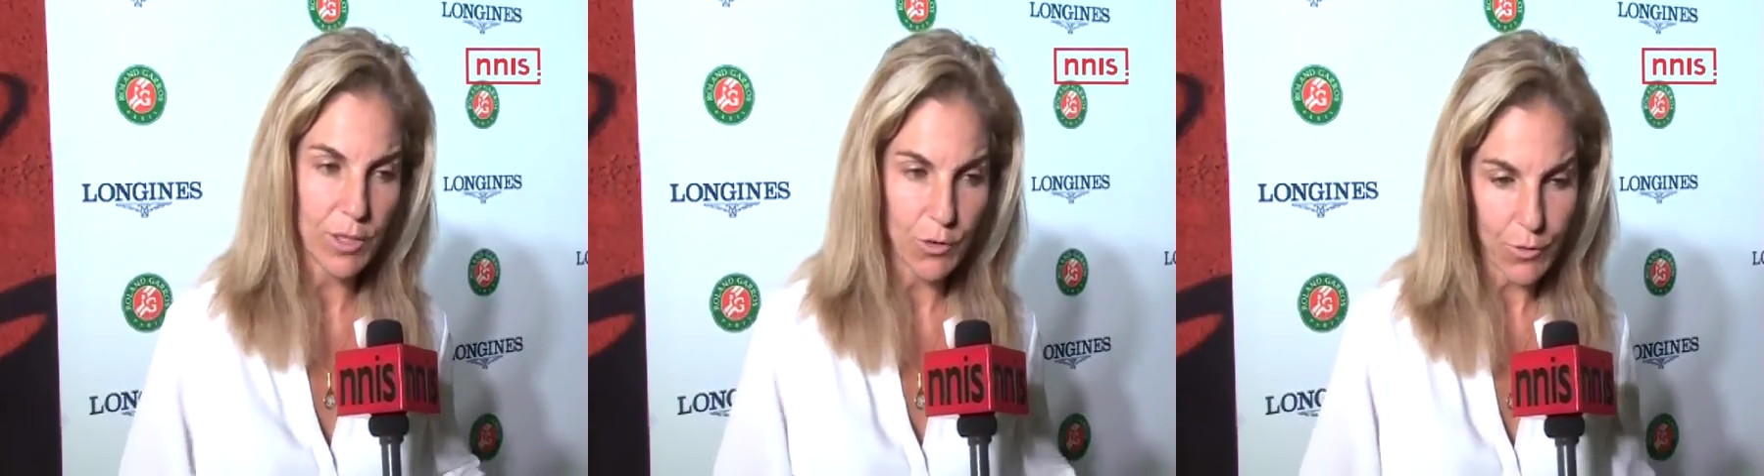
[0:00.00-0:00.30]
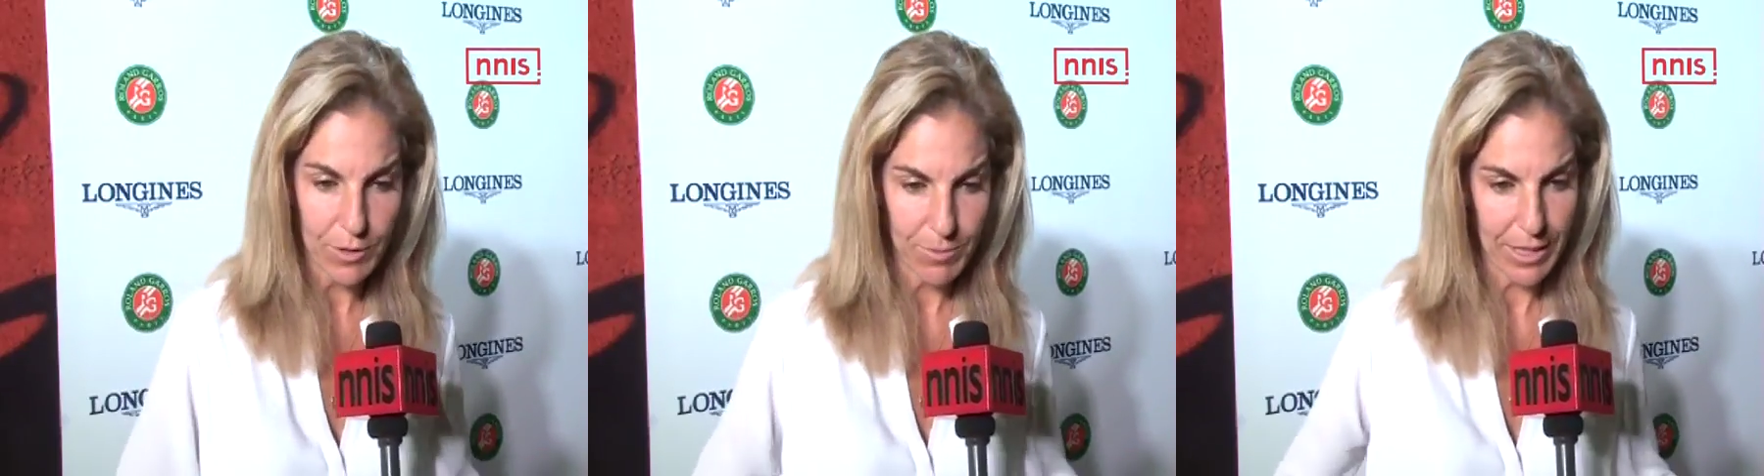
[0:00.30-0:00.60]
you
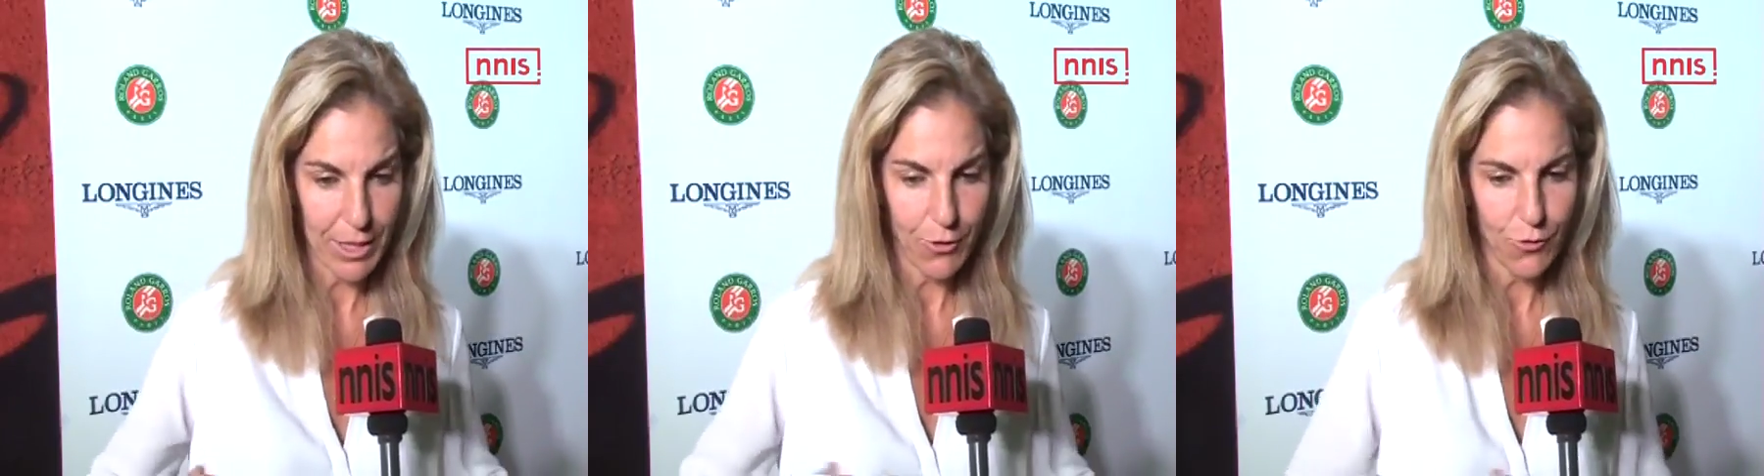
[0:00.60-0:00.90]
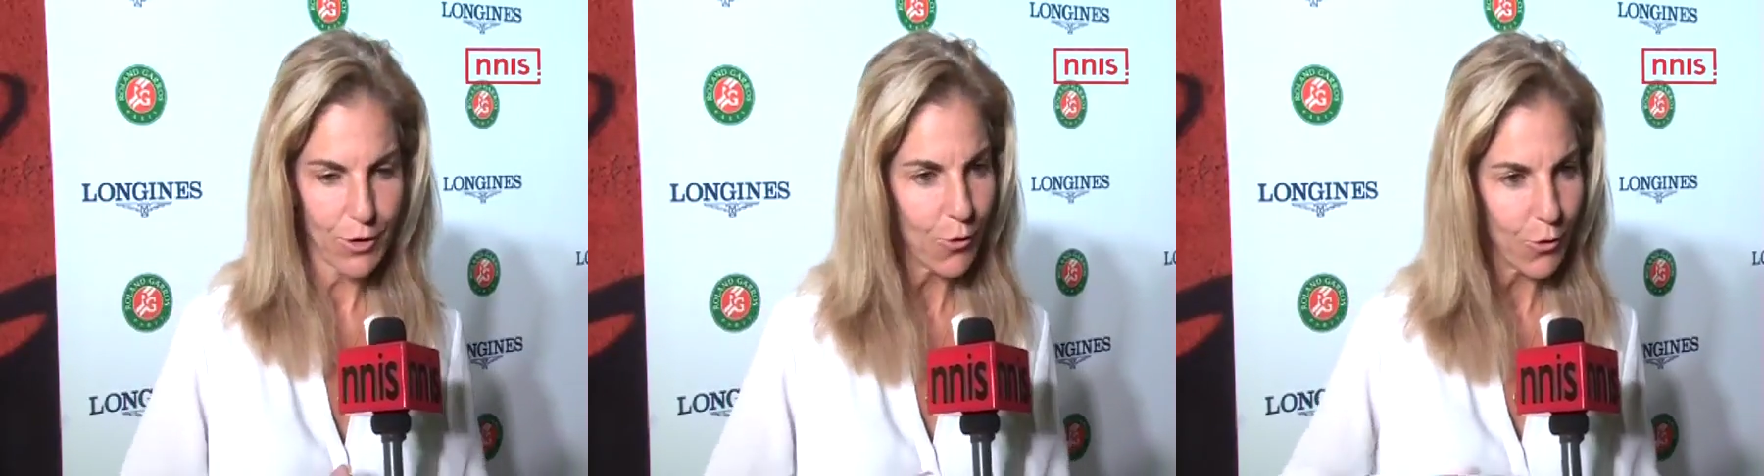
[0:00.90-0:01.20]
were
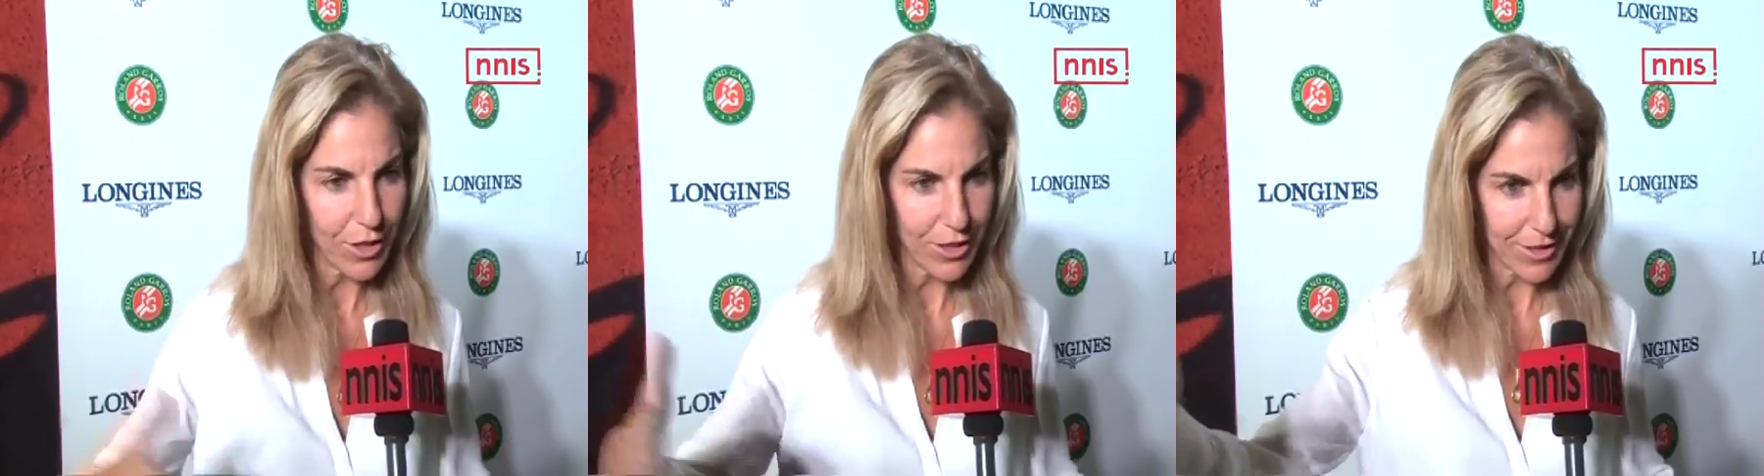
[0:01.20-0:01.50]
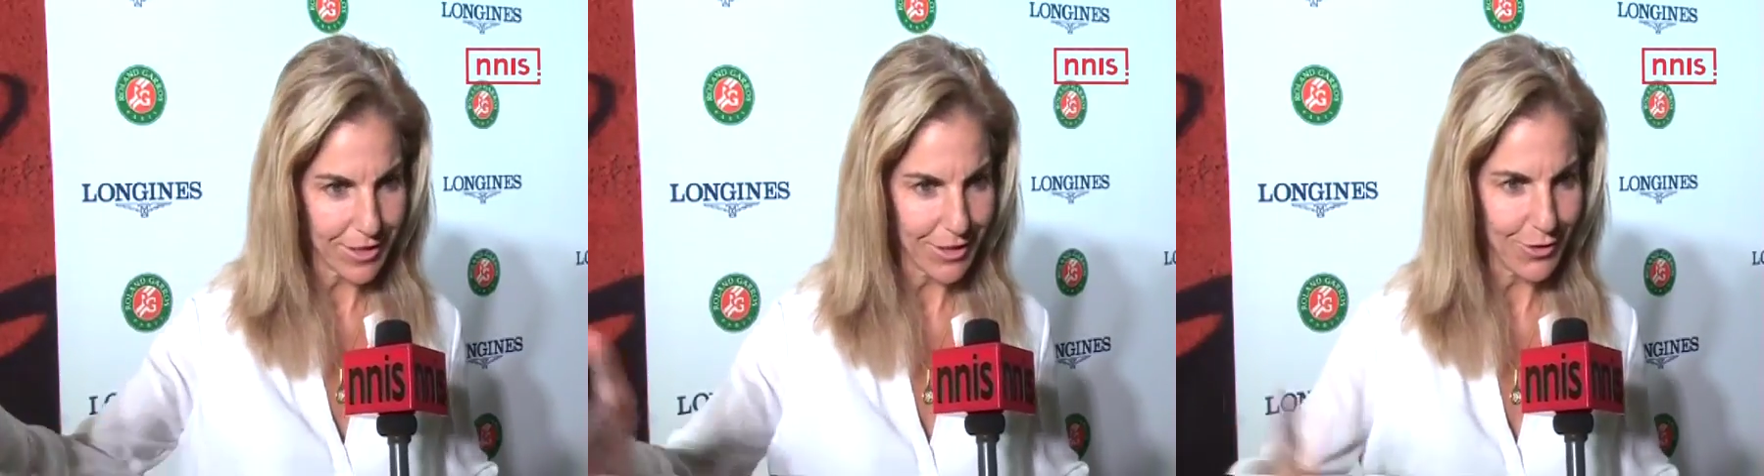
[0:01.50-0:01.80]
playing the whole
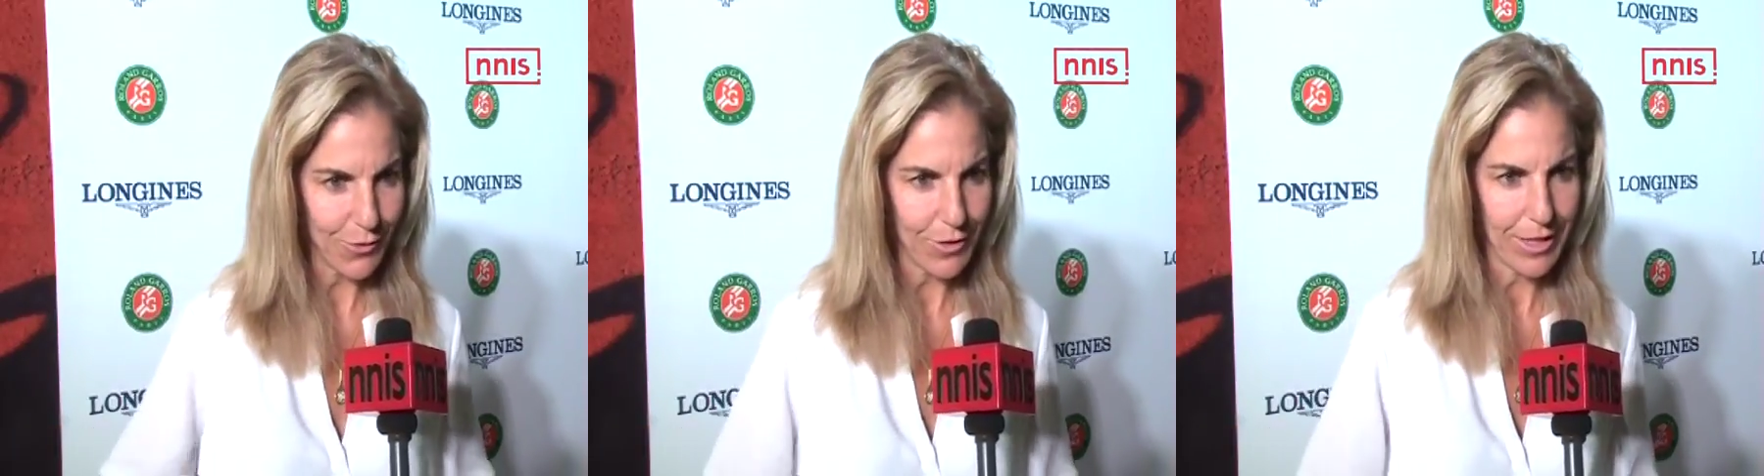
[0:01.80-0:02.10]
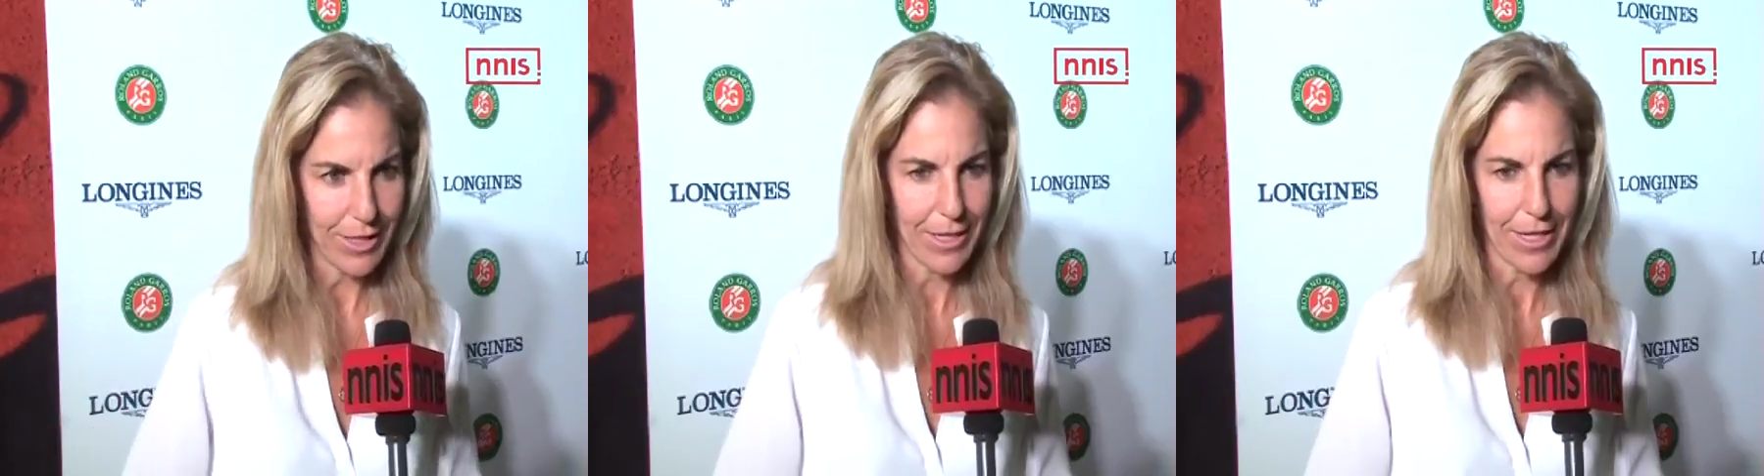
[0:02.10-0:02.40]
year
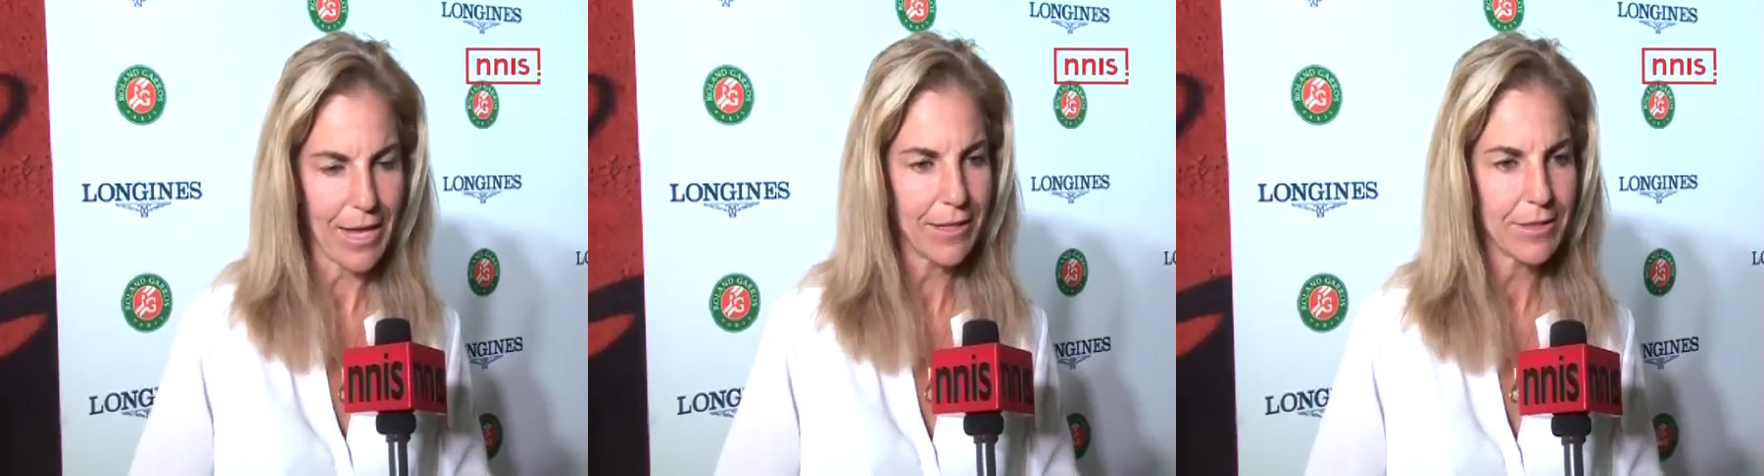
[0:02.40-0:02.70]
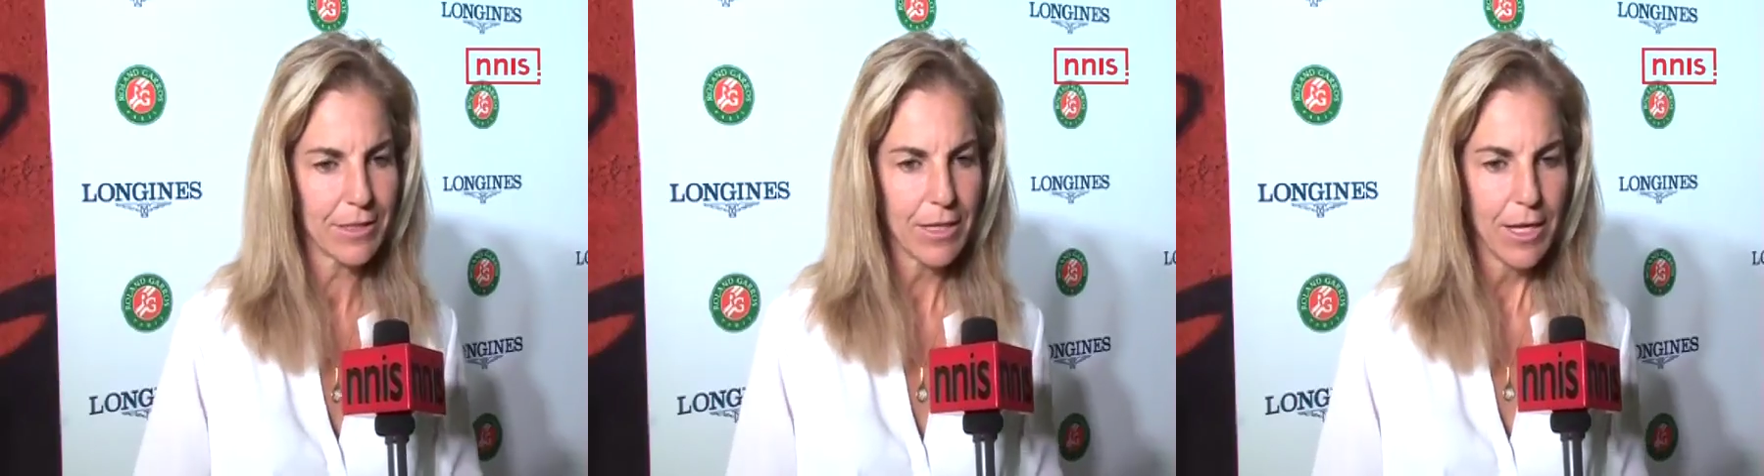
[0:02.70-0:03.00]
like a calendar.